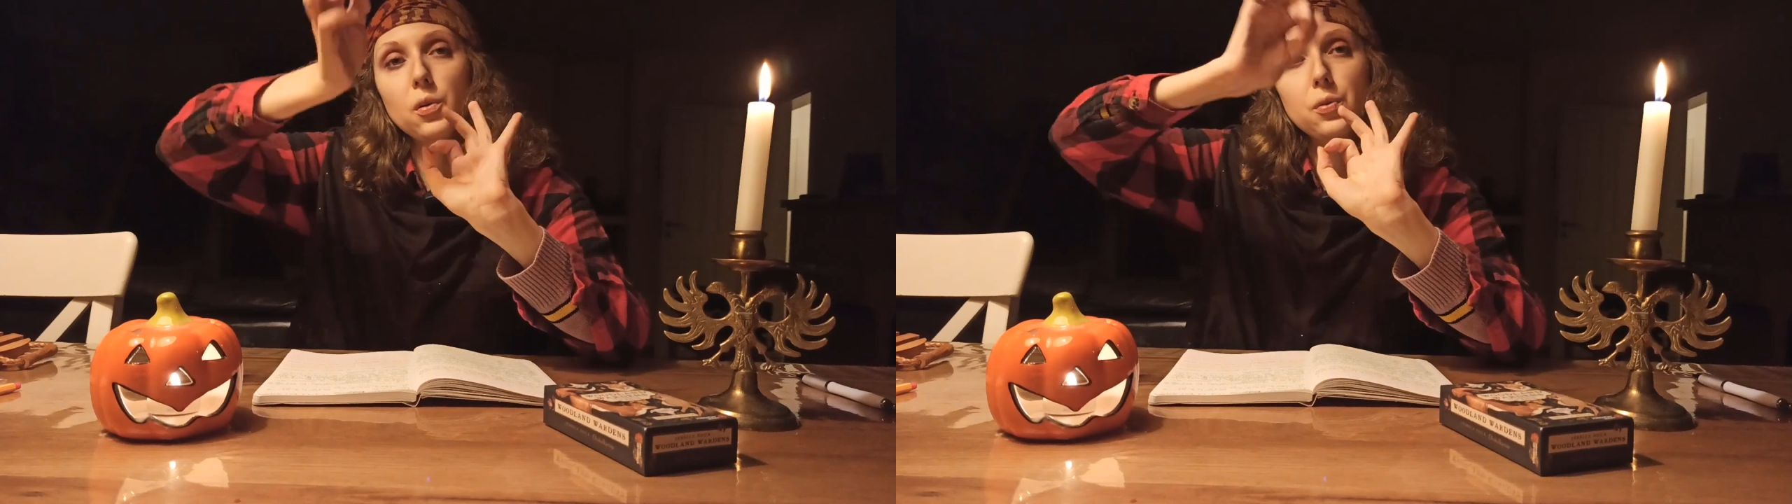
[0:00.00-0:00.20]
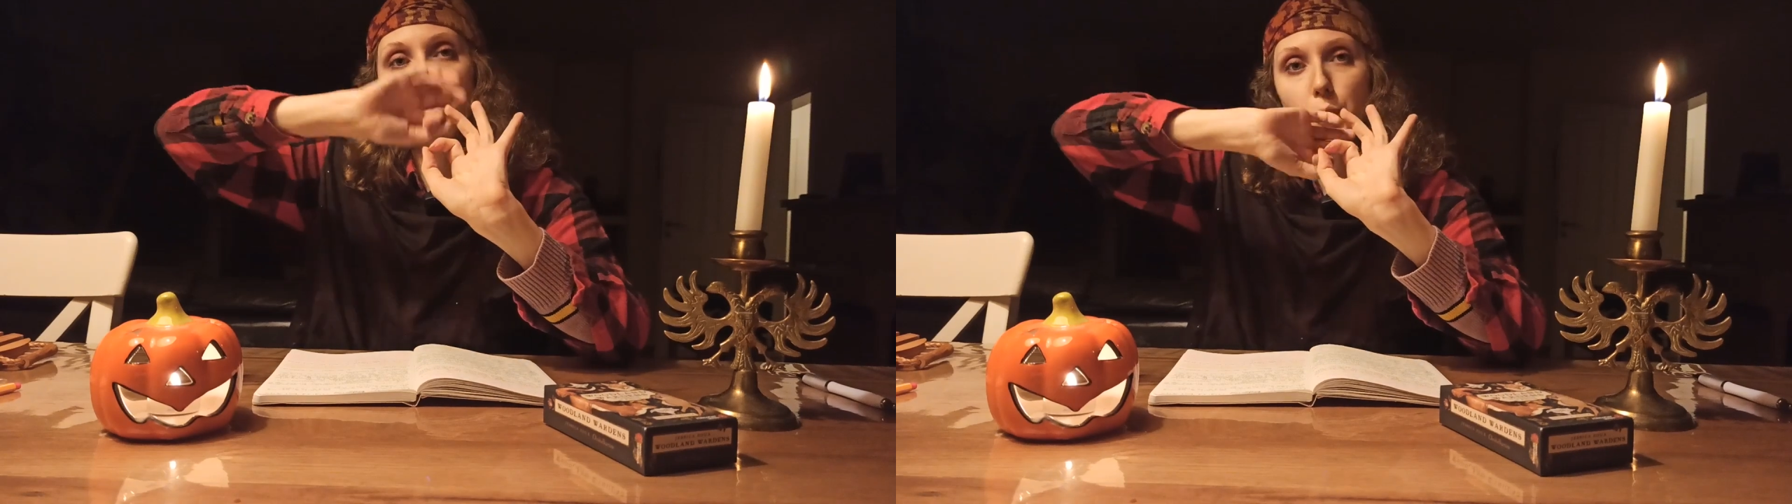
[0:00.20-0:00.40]

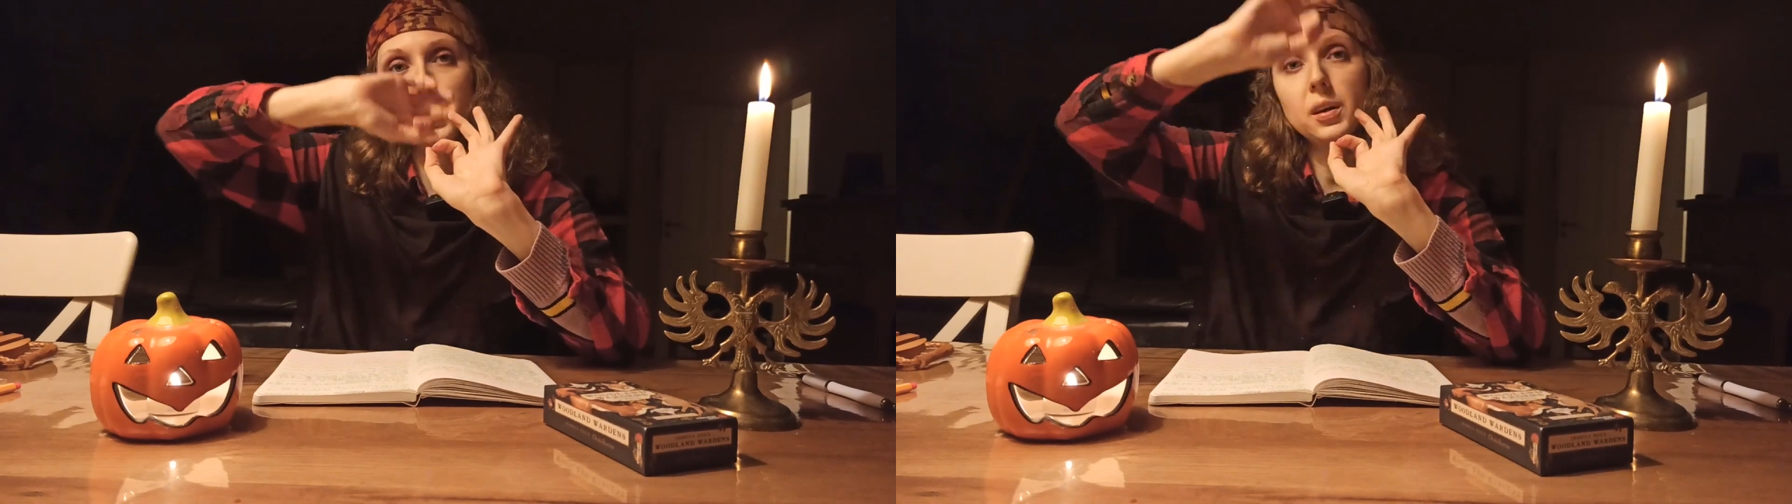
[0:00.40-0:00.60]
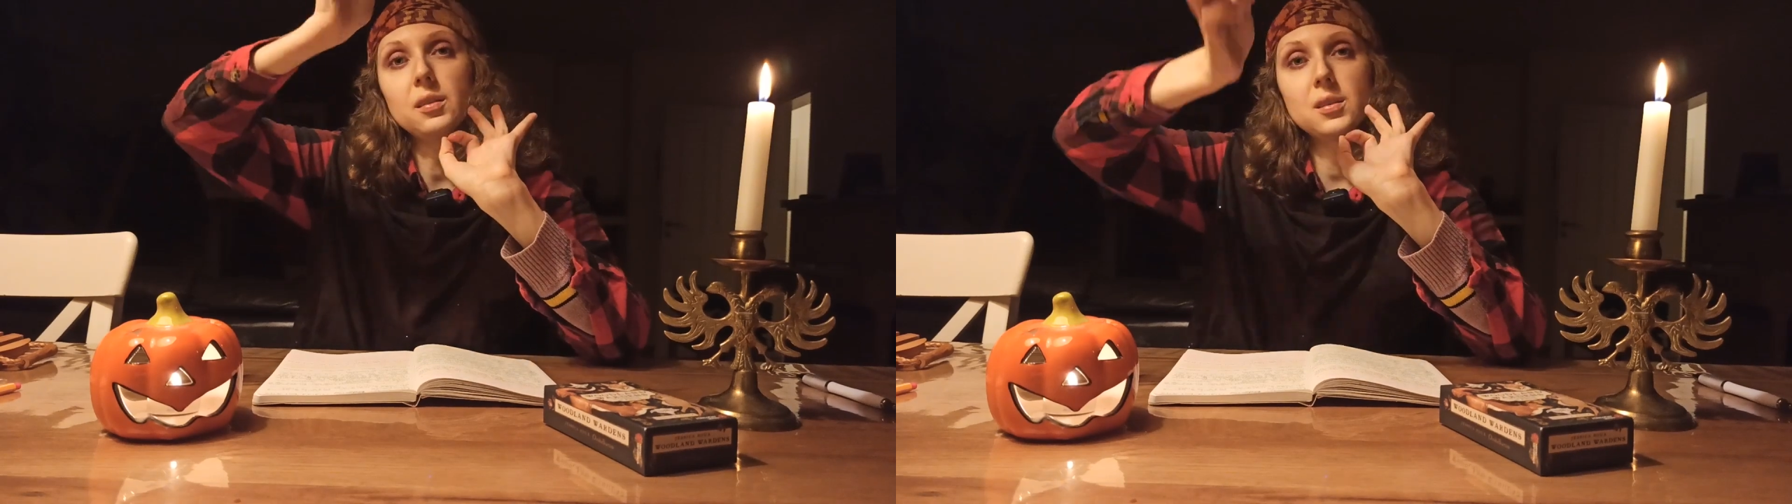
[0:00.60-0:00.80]

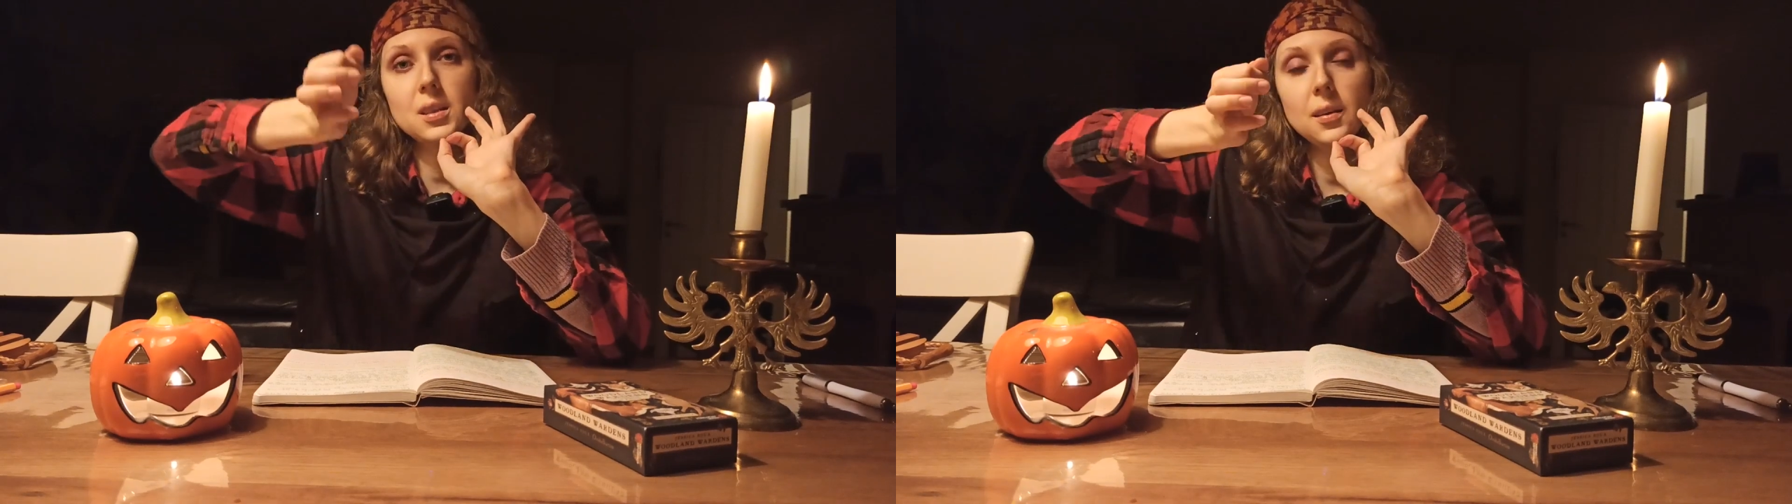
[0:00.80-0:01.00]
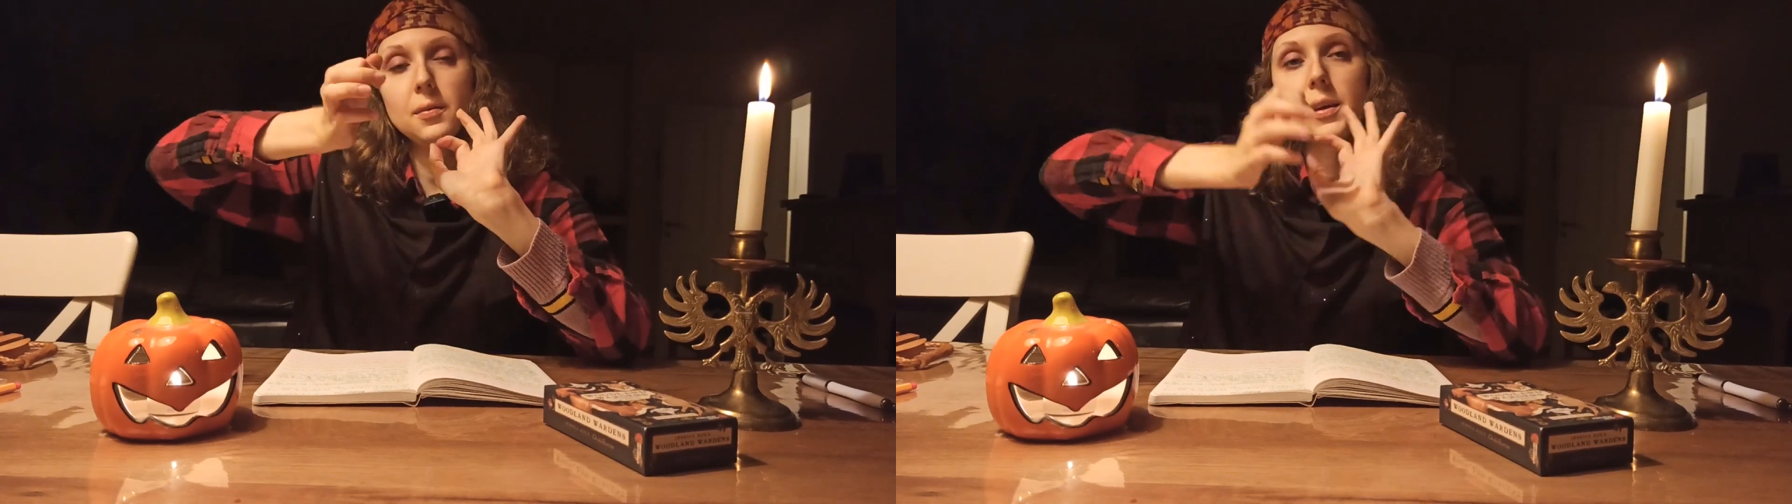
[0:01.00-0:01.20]
through the
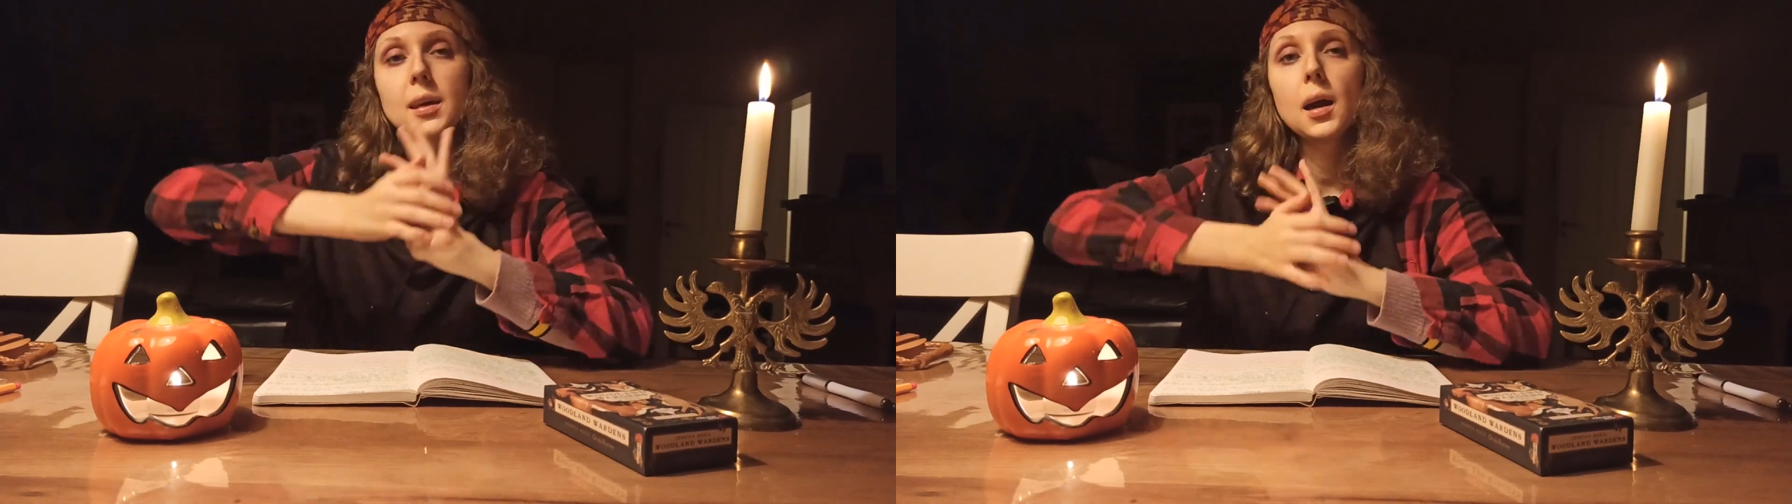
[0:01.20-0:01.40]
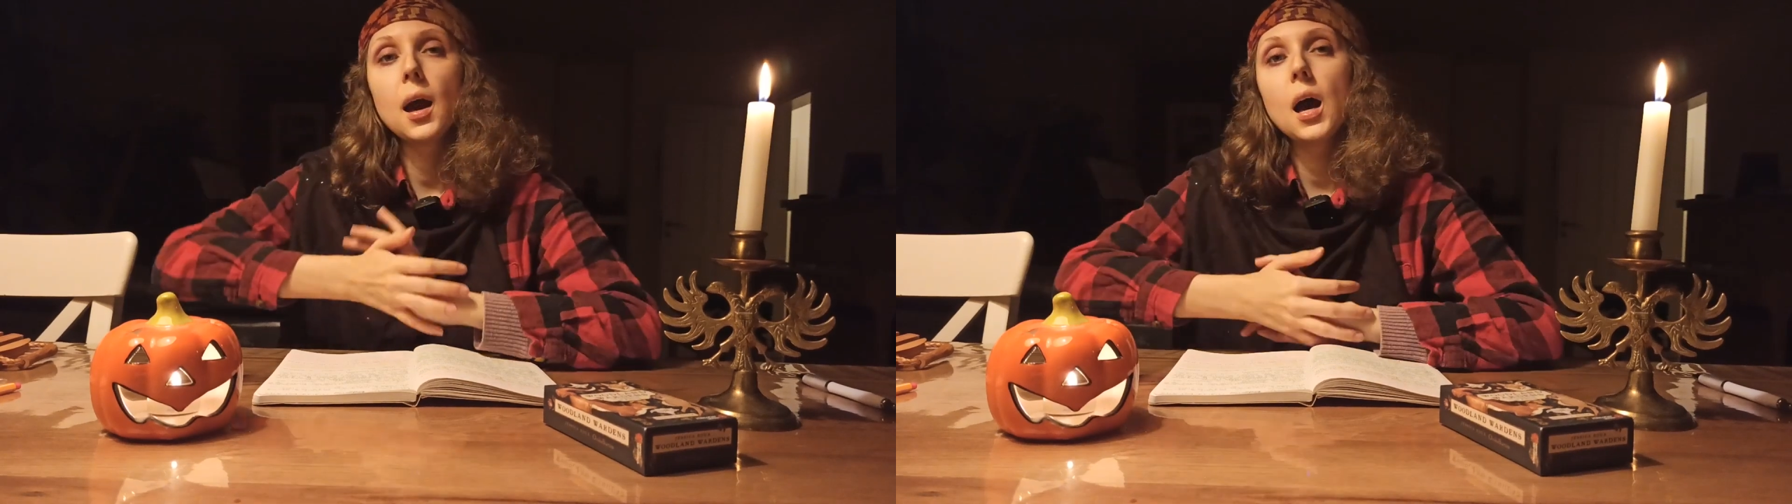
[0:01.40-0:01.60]

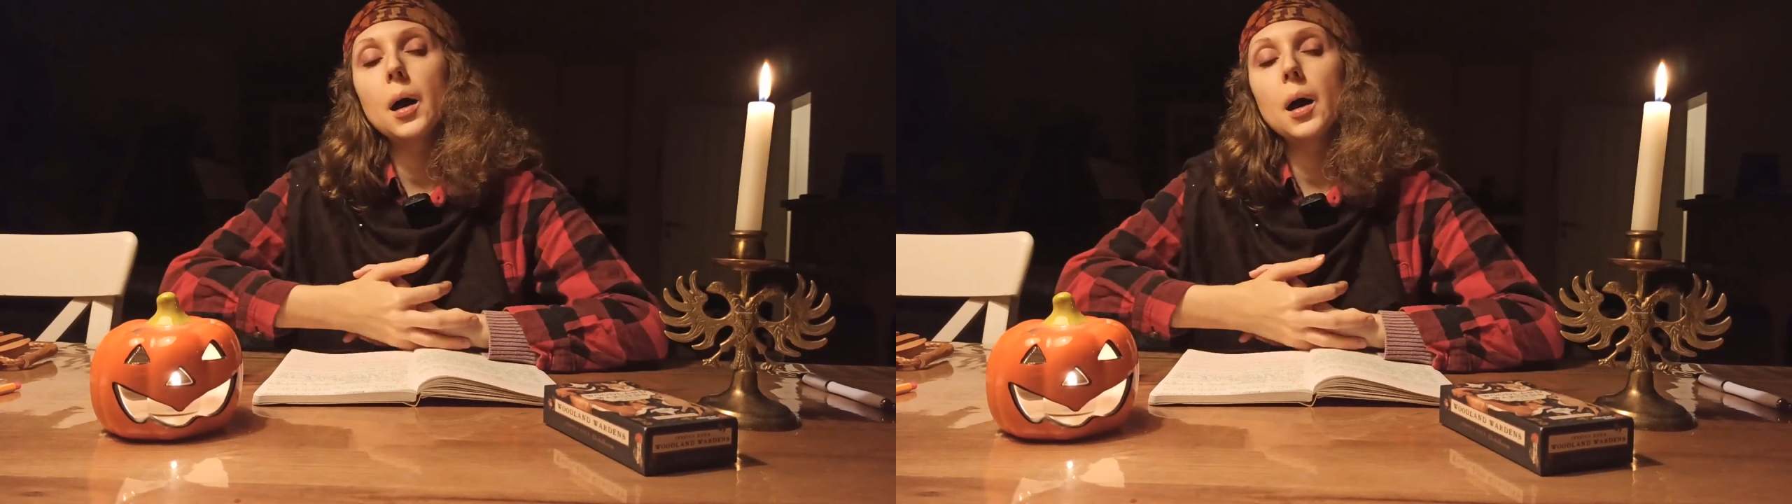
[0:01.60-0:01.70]
TV,